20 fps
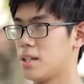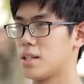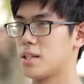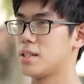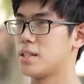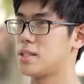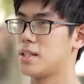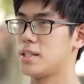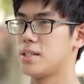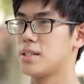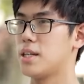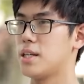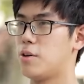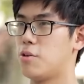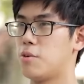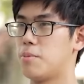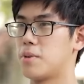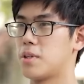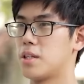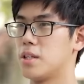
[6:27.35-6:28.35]
His
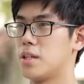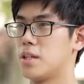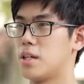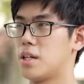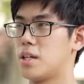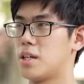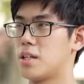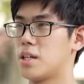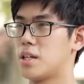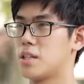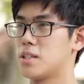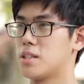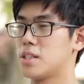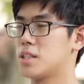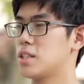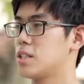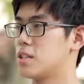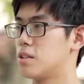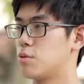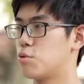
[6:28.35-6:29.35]
voice was flat,
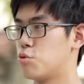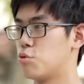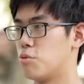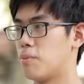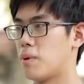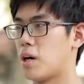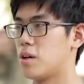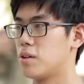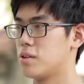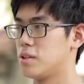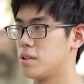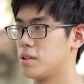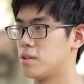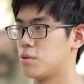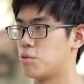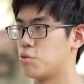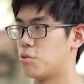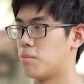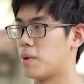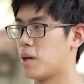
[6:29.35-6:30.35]
but
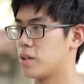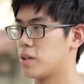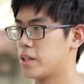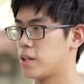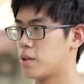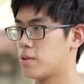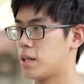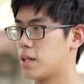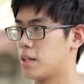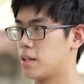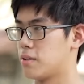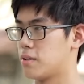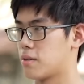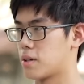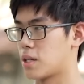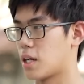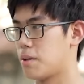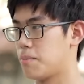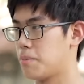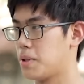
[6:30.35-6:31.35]
his hands
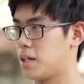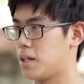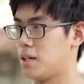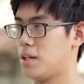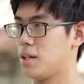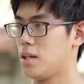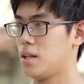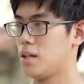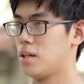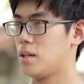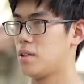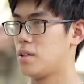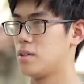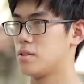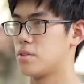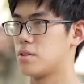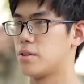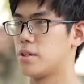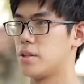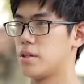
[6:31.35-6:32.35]
trembled. For
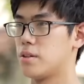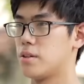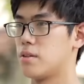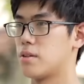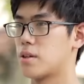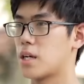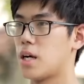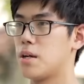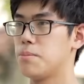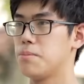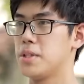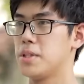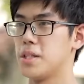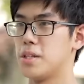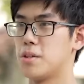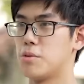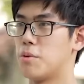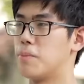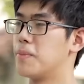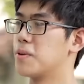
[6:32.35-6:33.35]
him and
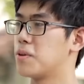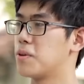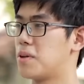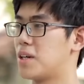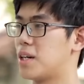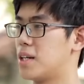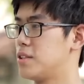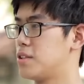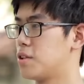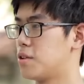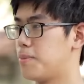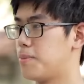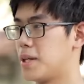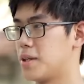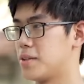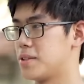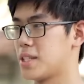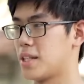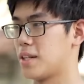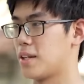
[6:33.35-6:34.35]
for thousands of
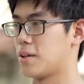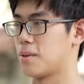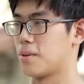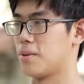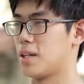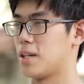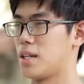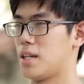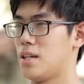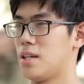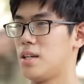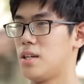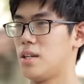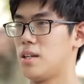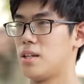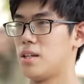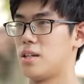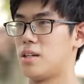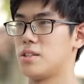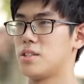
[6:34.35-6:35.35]
others, the
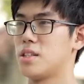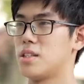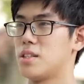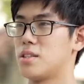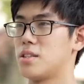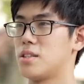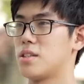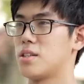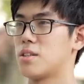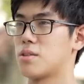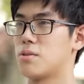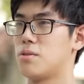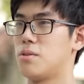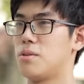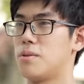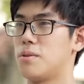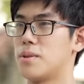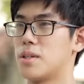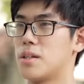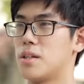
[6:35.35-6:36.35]
cracks were not just
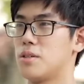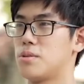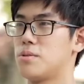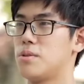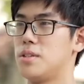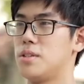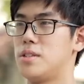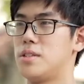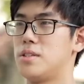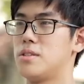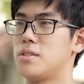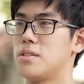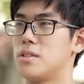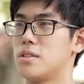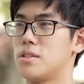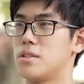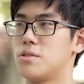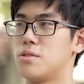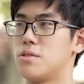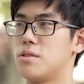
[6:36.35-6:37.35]
in the ground, they
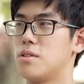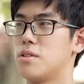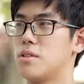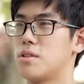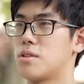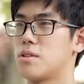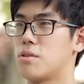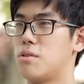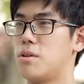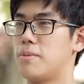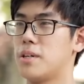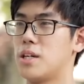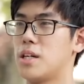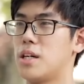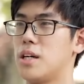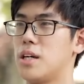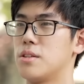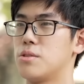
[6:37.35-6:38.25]
were in their lives.